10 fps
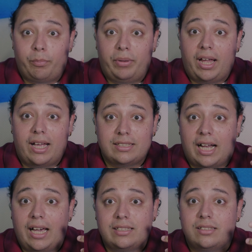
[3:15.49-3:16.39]
big ass
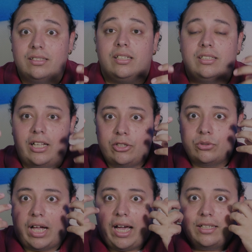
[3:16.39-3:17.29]
eyes and such. Let
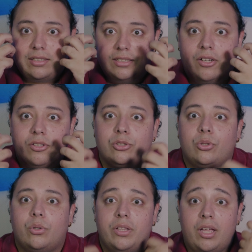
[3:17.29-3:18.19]
those eyes tell the
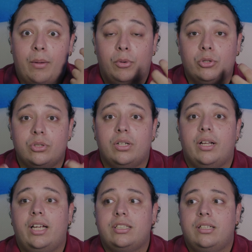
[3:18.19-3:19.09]
story, the emotional
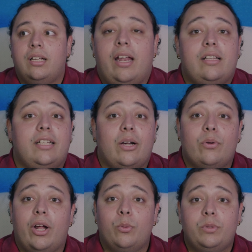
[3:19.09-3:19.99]
connection, and I think that
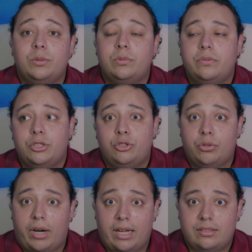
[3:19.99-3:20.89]
would help these movies
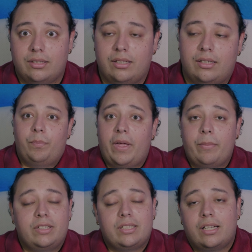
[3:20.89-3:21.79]
drastically. That
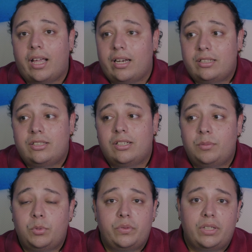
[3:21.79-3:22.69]
being said, again, it's a
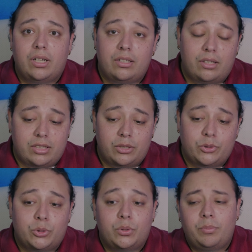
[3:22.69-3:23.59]
good movie. Under the Sea
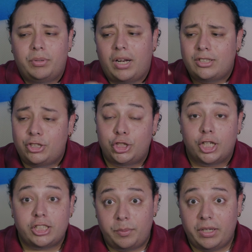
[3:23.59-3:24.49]
was ruined, but not
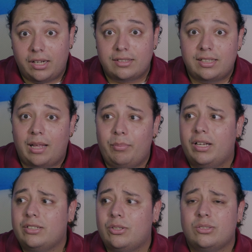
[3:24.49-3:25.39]
just because of that,
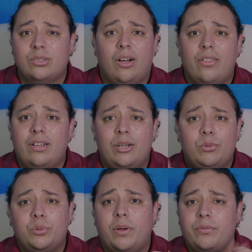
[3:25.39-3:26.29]
because also all they did
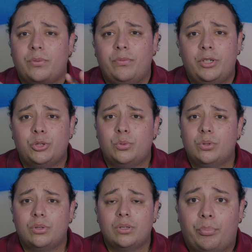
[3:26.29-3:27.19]
was went for
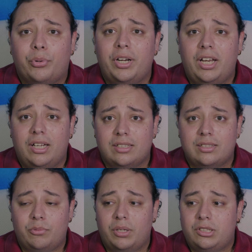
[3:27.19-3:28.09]
visual
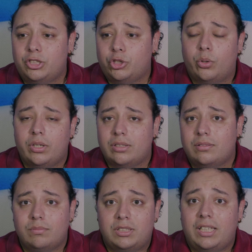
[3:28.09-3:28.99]
prettiness with just showing
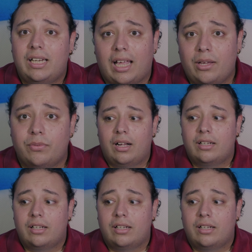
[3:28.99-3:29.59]
us sea life,